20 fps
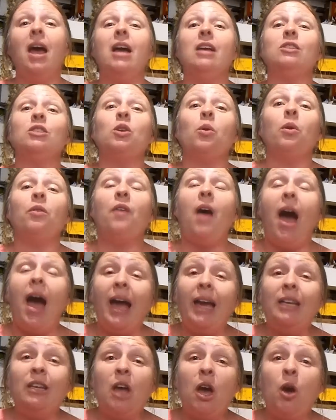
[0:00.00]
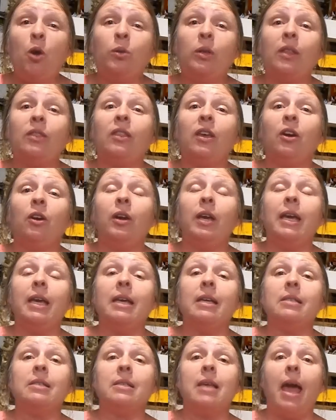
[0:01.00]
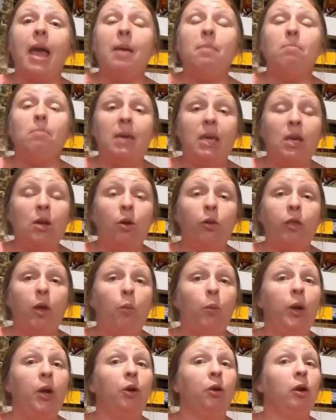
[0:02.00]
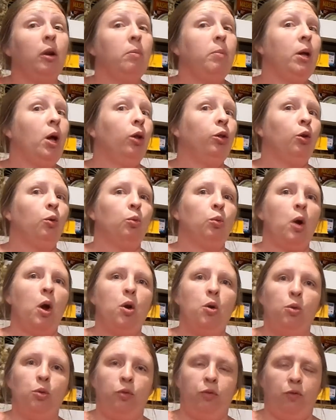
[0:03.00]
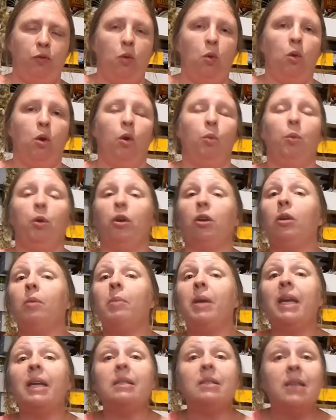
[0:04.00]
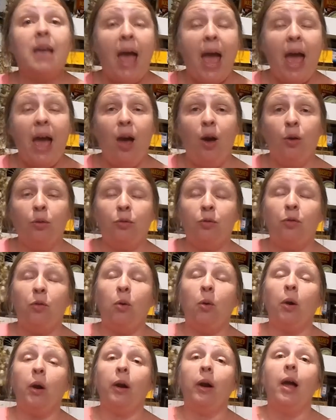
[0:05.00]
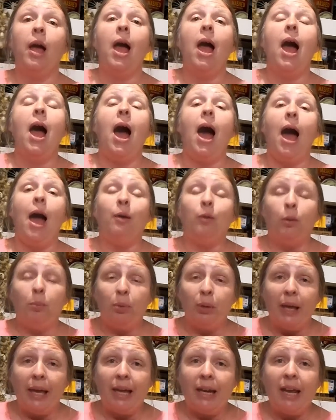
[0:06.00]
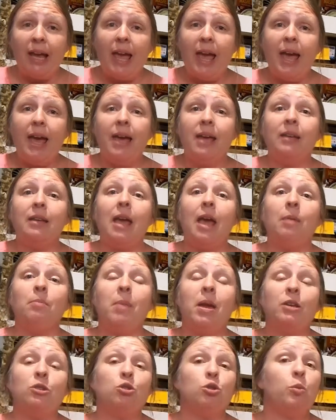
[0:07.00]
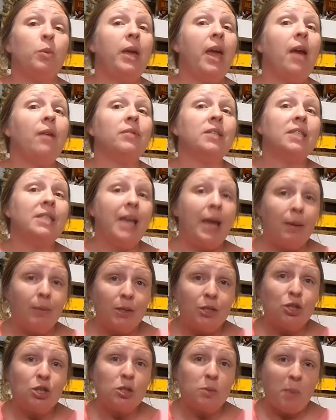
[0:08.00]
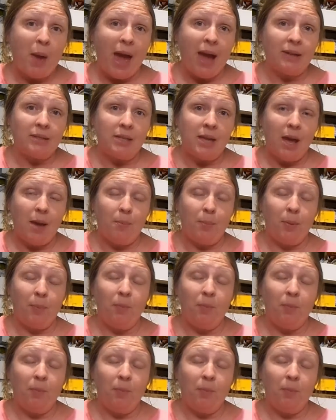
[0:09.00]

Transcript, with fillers: So if I know that there is a meal that we are going to be on the road for, we're going to be in town for, I will plan ahead and make sure we have sandwiches packed up.